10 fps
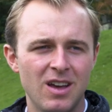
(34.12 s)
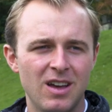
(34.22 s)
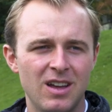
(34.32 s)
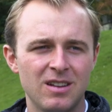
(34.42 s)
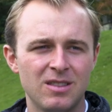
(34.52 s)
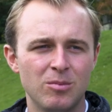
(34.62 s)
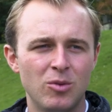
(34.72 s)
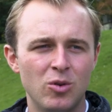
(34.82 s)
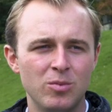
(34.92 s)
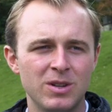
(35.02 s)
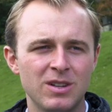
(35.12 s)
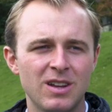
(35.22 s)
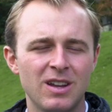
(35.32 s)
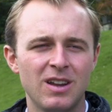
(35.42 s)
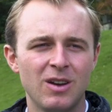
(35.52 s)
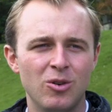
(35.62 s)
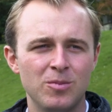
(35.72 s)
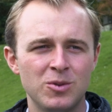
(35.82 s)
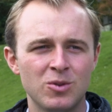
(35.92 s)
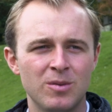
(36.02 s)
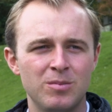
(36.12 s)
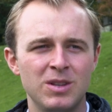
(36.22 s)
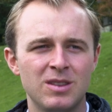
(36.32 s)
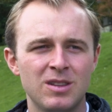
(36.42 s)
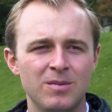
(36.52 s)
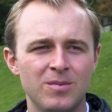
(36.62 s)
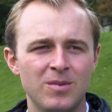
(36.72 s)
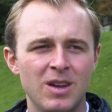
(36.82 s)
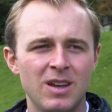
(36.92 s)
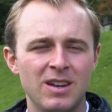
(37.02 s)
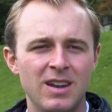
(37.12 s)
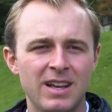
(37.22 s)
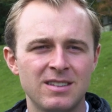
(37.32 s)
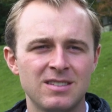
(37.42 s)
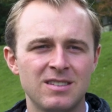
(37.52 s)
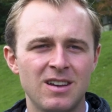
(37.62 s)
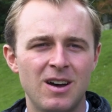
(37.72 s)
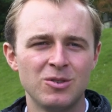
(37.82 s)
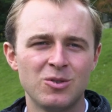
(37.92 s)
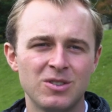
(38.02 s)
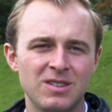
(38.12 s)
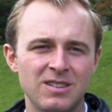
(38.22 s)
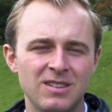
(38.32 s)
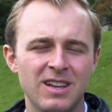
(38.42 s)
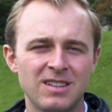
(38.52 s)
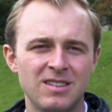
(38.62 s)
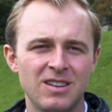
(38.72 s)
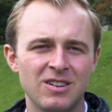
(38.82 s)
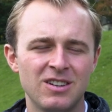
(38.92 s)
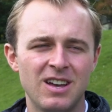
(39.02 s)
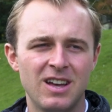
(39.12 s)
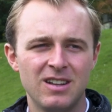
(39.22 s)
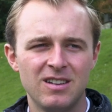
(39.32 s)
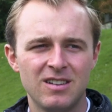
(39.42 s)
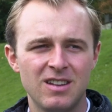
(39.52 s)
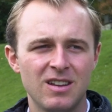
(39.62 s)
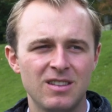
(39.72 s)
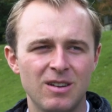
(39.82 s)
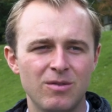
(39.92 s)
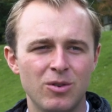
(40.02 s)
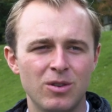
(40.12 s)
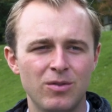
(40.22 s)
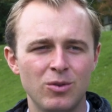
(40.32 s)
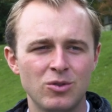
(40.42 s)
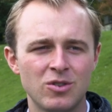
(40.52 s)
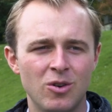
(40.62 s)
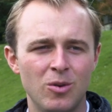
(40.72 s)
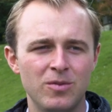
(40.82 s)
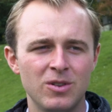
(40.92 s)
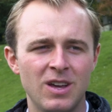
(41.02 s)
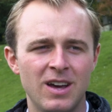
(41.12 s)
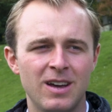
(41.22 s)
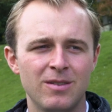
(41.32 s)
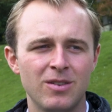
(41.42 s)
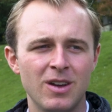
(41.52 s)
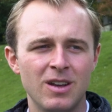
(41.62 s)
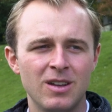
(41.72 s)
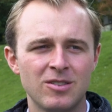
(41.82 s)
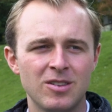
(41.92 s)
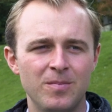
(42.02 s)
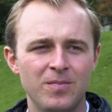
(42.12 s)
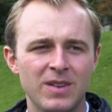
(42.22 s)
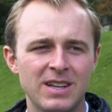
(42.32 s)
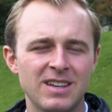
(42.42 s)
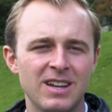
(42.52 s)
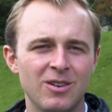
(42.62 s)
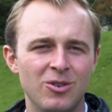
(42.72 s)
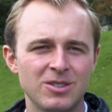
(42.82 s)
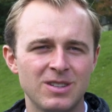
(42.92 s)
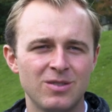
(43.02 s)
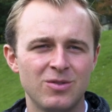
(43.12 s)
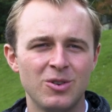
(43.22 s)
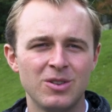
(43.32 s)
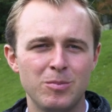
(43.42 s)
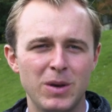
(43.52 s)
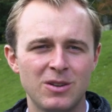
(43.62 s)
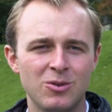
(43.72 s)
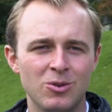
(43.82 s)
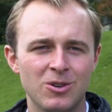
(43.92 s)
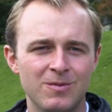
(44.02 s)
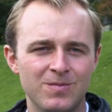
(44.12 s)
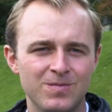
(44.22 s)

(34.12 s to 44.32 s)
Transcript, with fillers: at the moment and I hope to compete them next uh, outdoor season next year and yeah, then for the future hopefully I have some exciting horses for the big tour.